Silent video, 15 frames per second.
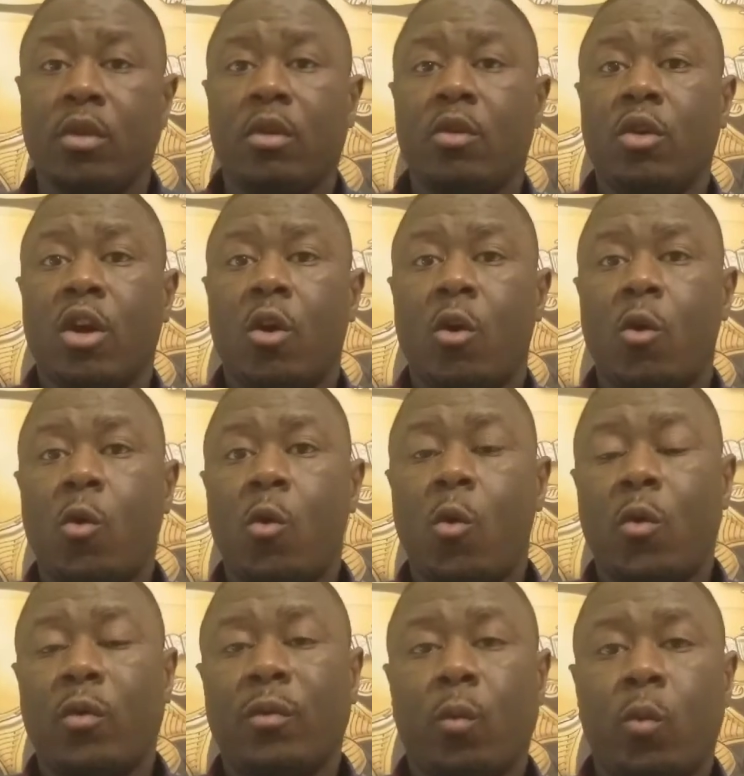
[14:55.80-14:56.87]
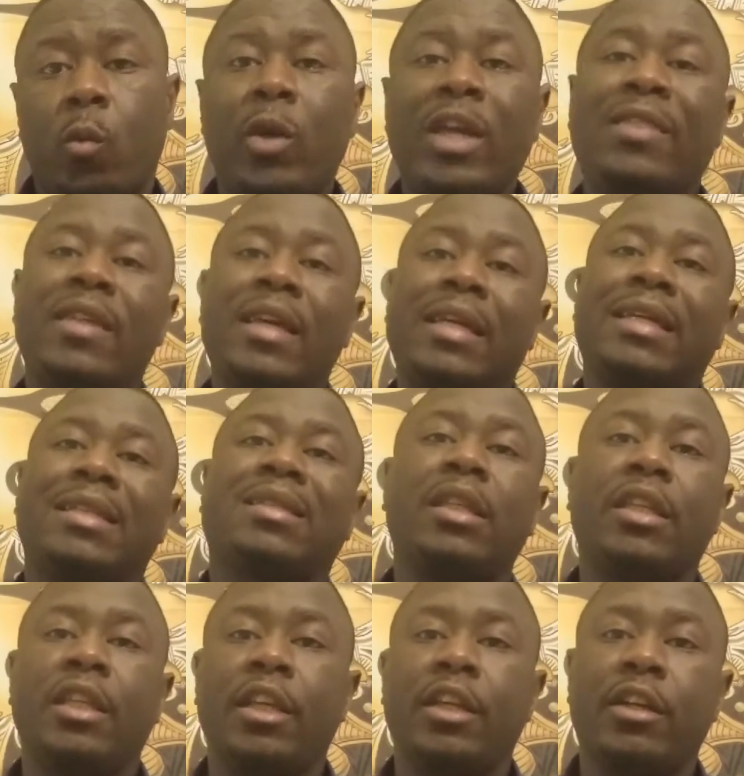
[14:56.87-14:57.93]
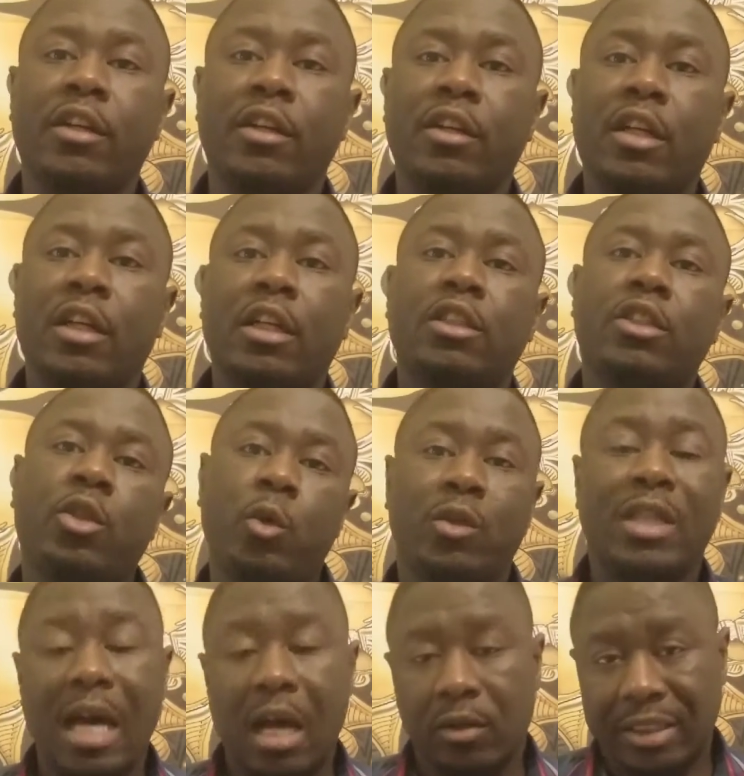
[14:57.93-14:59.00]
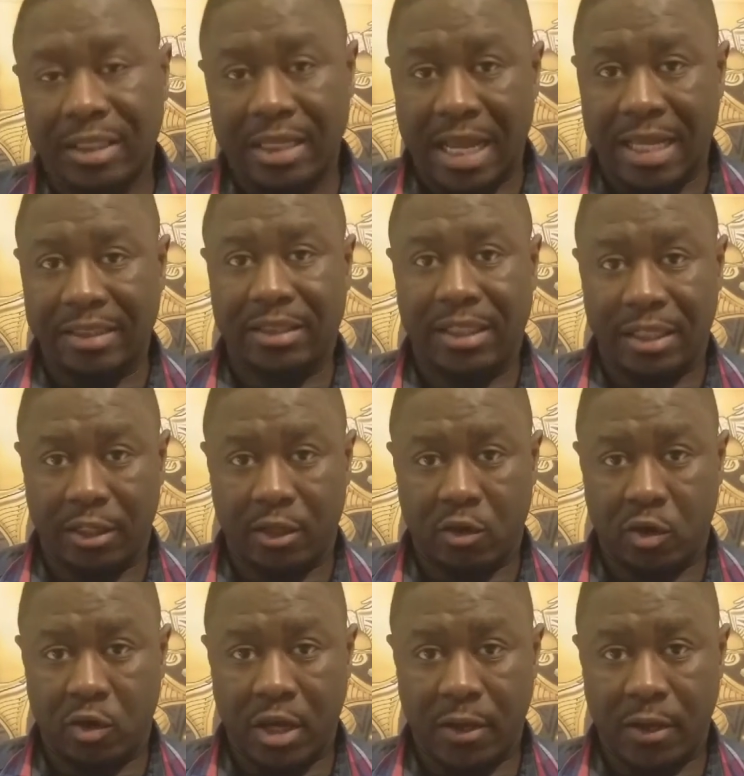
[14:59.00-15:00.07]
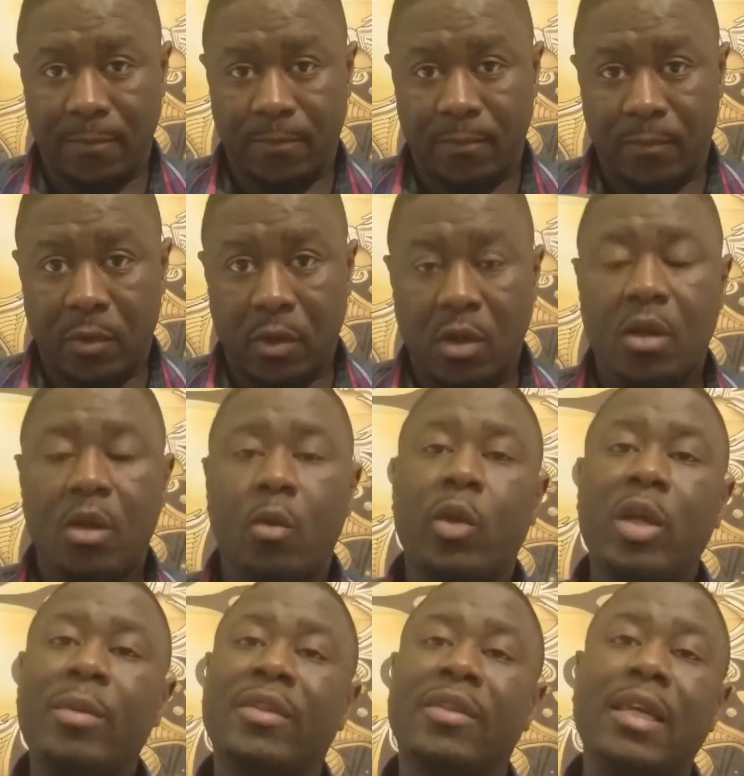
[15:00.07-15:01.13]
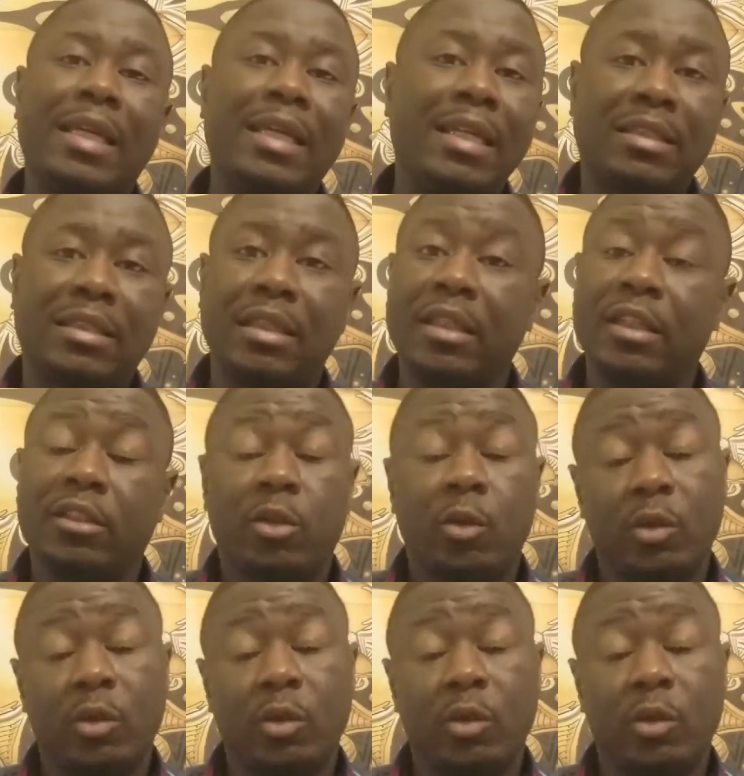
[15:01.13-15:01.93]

you know, we think it's the year 2019, okay? We've been thinking it's the year